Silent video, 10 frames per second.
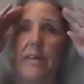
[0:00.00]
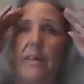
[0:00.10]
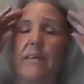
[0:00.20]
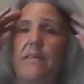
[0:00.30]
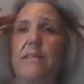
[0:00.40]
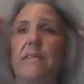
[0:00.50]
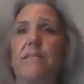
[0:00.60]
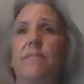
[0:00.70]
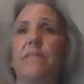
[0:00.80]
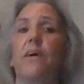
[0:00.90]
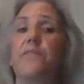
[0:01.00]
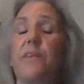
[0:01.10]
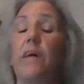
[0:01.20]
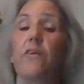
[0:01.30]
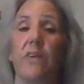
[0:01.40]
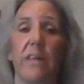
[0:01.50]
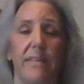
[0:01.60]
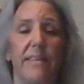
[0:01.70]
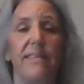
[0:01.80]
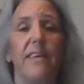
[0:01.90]
is
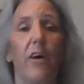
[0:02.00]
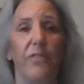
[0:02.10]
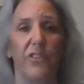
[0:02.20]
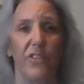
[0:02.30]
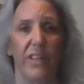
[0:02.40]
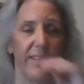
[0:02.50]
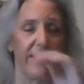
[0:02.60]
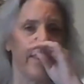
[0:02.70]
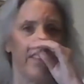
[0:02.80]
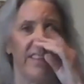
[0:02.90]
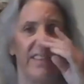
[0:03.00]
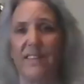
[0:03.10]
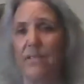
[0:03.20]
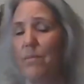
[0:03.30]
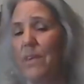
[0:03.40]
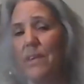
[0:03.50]
self-centeredness, is selfishness, is